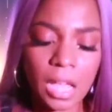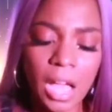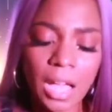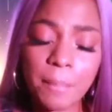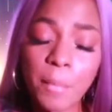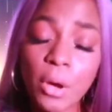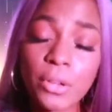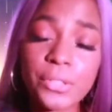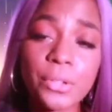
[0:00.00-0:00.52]

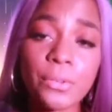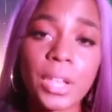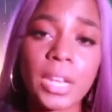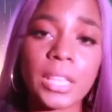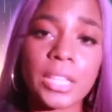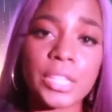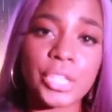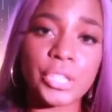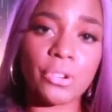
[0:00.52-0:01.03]
I'm also
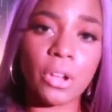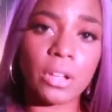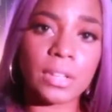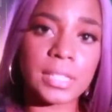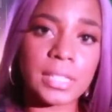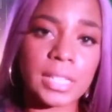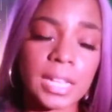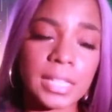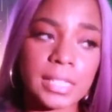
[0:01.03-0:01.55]
getting the strong
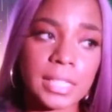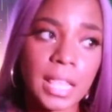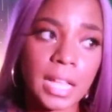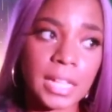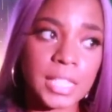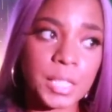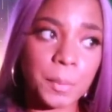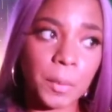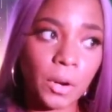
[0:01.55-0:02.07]
sense
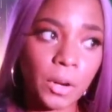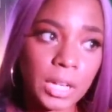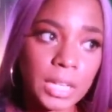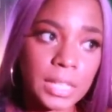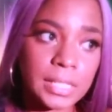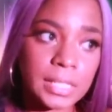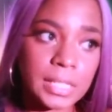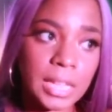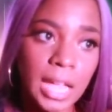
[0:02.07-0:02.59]
that spirit
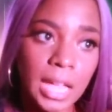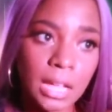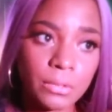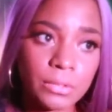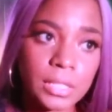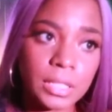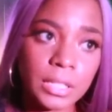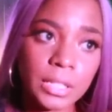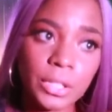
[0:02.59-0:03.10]
is
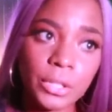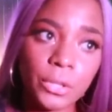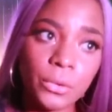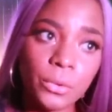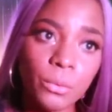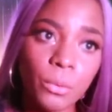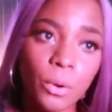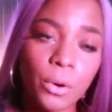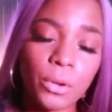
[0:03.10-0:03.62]
counseling
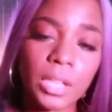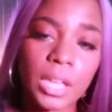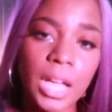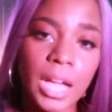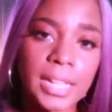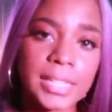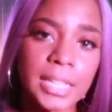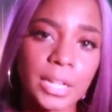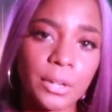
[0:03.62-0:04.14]
you or the
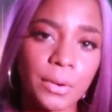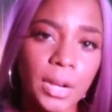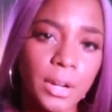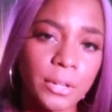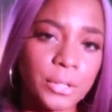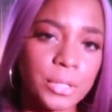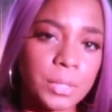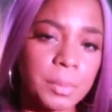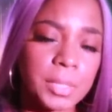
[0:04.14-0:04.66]
guides that are
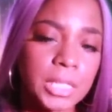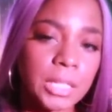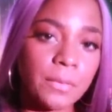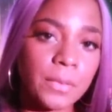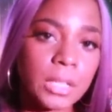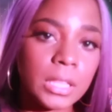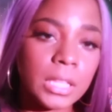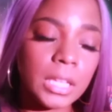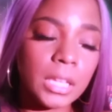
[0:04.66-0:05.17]
around you
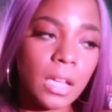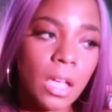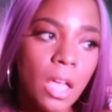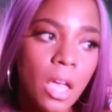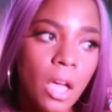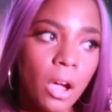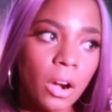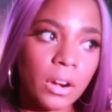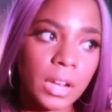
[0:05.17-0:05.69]
specifically
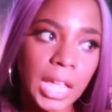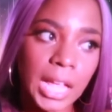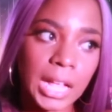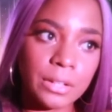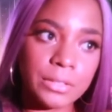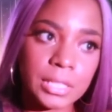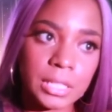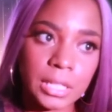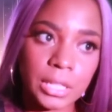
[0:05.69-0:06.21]
are
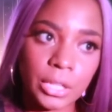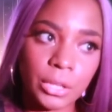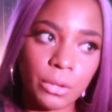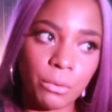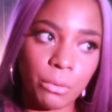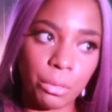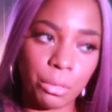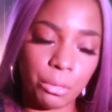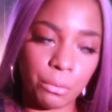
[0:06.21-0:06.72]
counseling
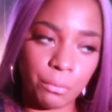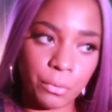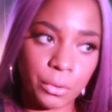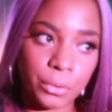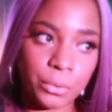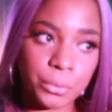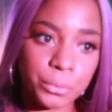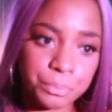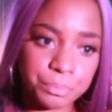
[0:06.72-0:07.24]
you
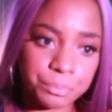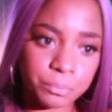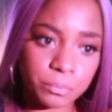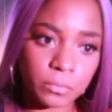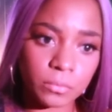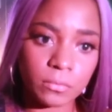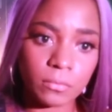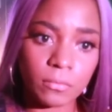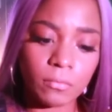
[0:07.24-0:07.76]
through,
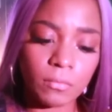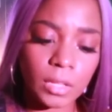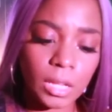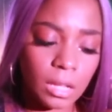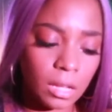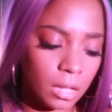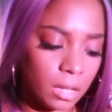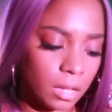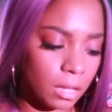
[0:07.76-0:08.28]

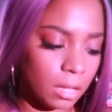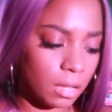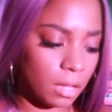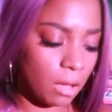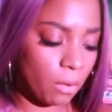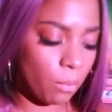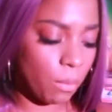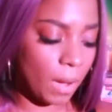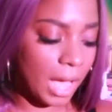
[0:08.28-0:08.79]

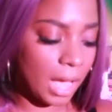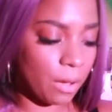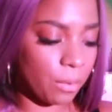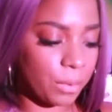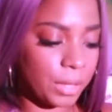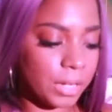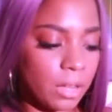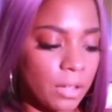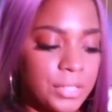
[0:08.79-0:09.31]
oh
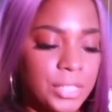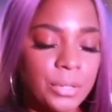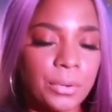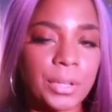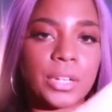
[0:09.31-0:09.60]
wow, and also